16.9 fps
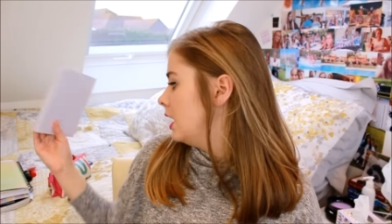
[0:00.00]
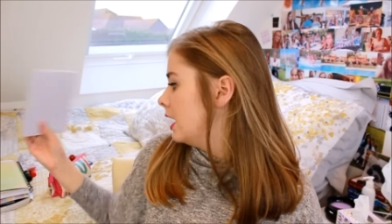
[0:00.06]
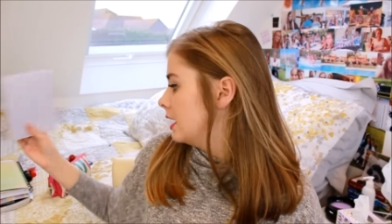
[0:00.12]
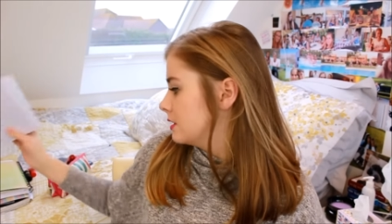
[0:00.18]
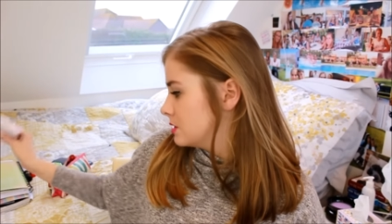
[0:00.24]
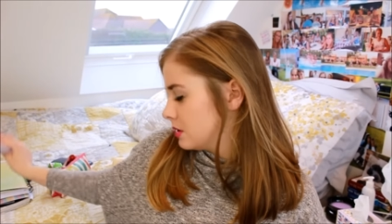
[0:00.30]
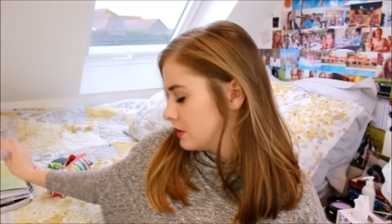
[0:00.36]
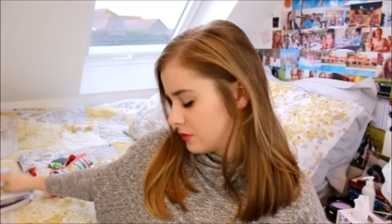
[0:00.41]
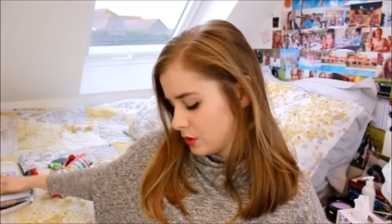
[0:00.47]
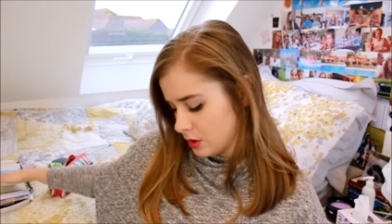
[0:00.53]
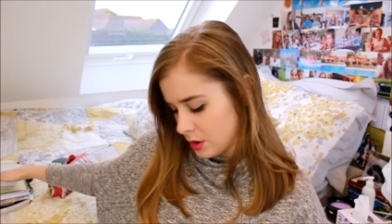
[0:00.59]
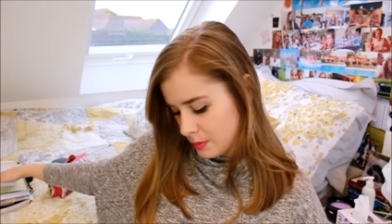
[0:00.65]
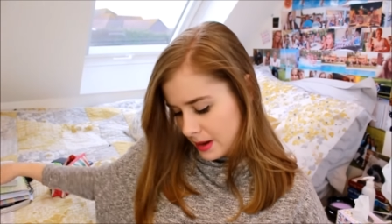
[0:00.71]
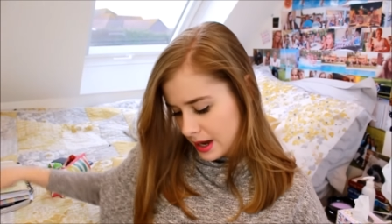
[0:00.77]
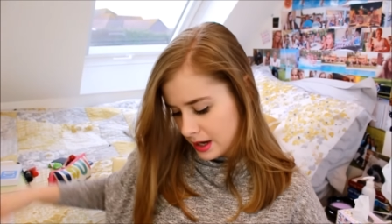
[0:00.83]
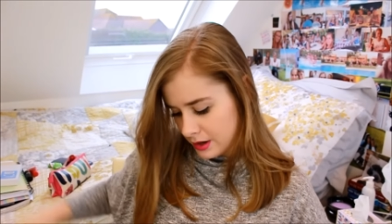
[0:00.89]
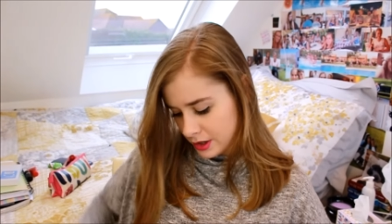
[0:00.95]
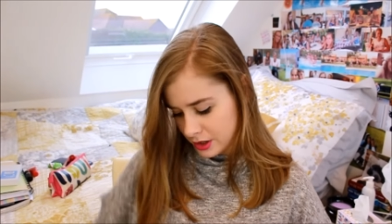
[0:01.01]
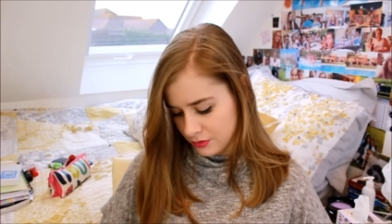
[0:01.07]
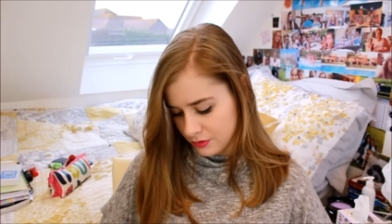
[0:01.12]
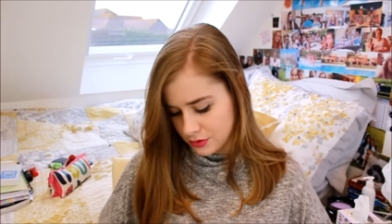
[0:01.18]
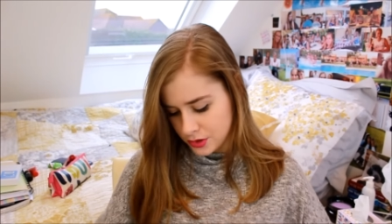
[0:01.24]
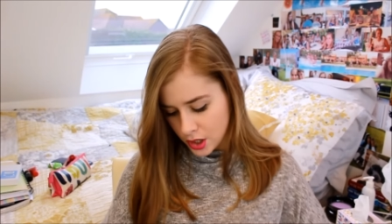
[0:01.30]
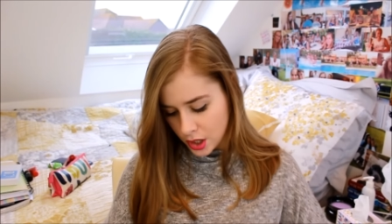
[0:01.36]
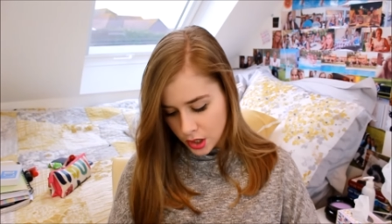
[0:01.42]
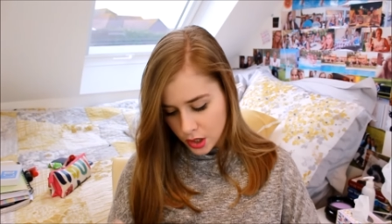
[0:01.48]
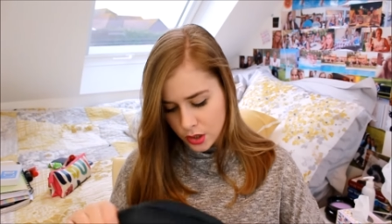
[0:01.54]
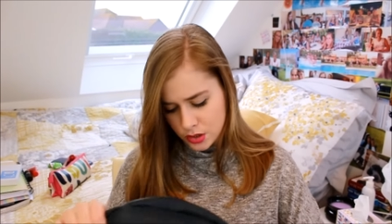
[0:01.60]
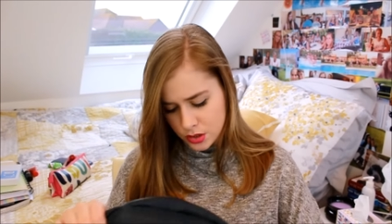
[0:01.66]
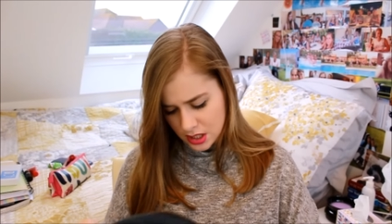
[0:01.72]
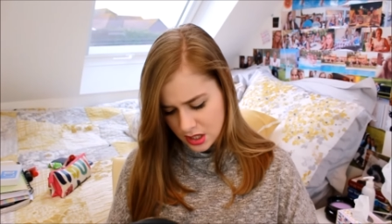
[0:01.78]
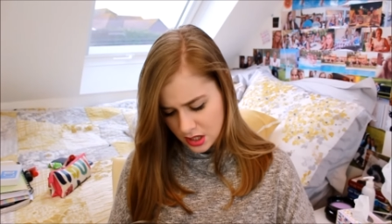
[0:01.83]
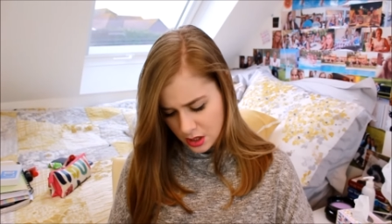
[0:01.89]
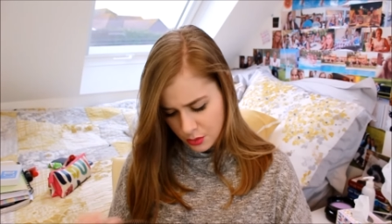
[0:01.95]
And so I've got a pack of those.
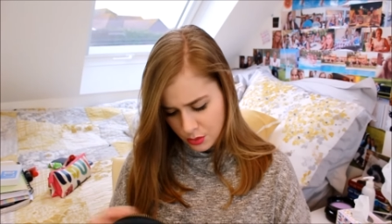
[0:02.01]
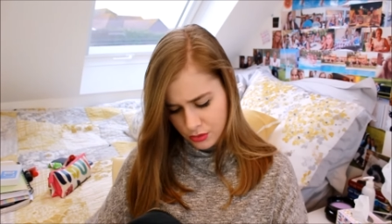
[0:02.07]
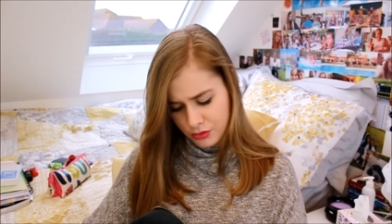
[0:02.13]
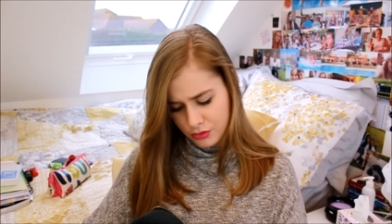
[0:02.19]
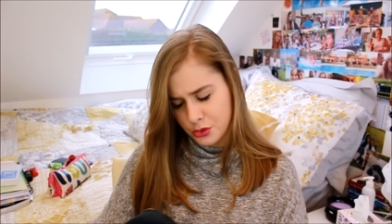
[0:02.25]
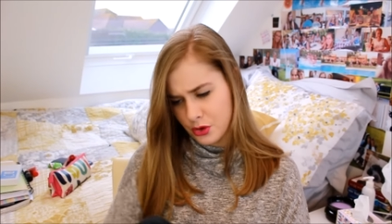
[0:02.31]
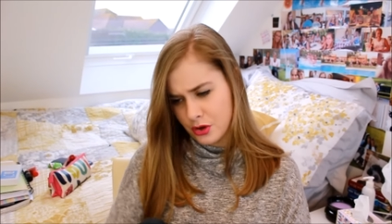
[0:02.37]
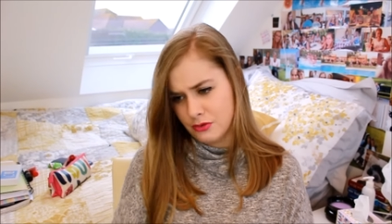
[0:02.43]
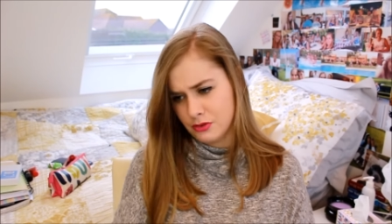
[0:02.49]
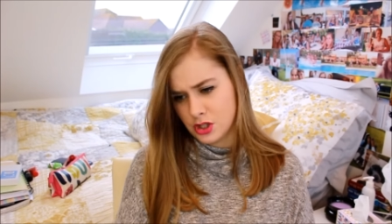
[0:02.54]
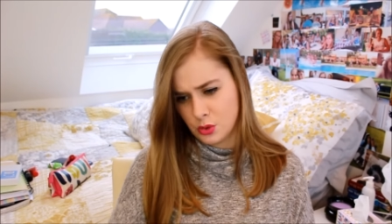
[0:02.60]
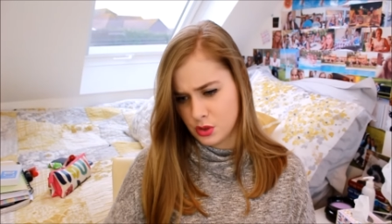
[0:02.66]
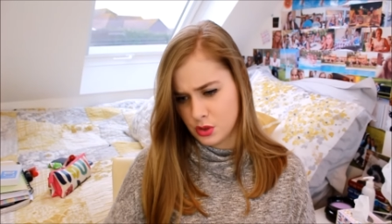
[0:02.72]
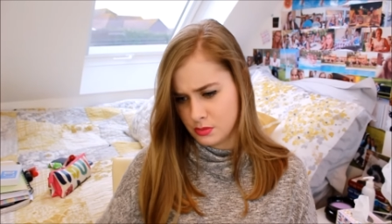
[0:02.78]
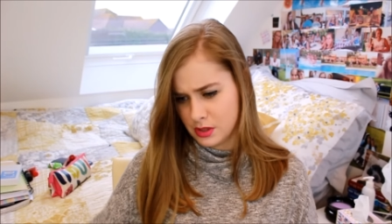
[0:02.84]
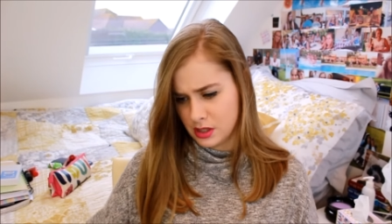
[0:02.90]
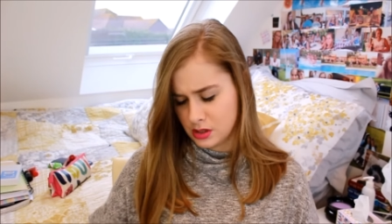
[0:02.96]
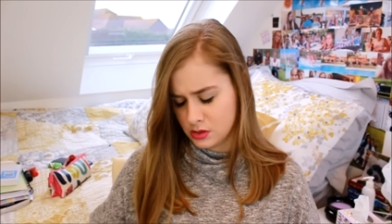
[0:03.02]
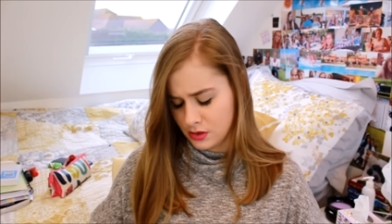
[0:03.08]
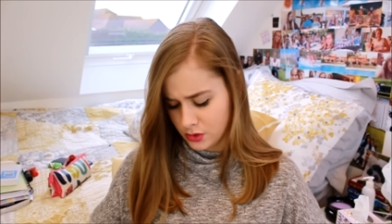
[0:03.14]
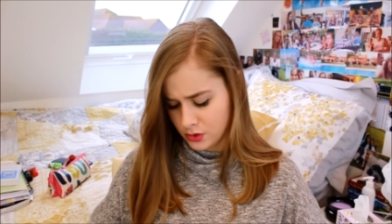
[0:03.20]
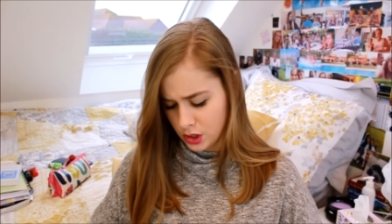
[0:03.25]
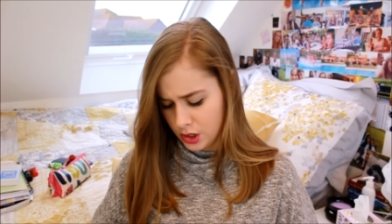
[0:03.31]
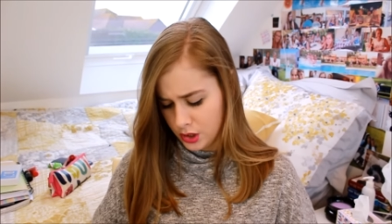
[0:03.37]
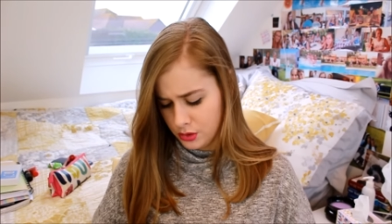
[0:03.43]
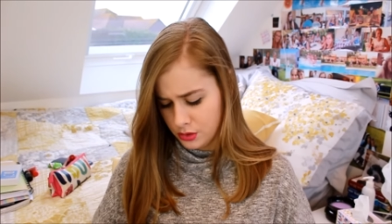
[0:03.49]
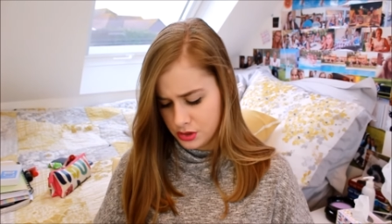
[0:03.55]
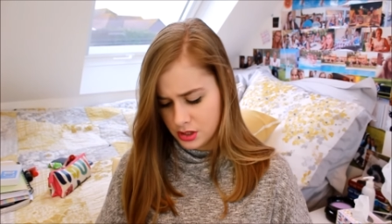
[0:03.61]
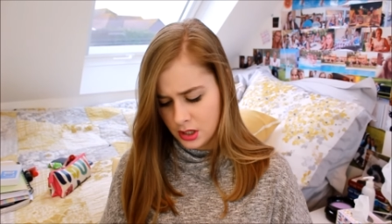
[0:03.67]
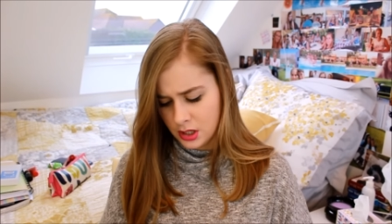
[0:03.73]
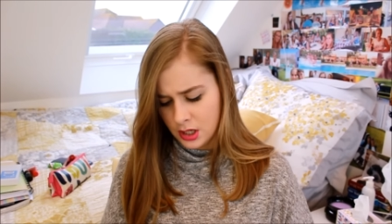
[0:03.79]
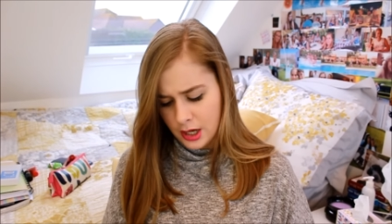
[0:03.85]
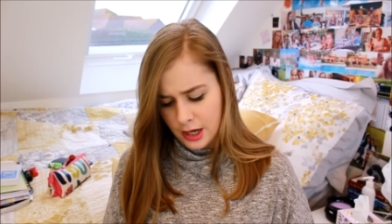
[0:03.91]
I think they were on three for two or something, so I've got loads.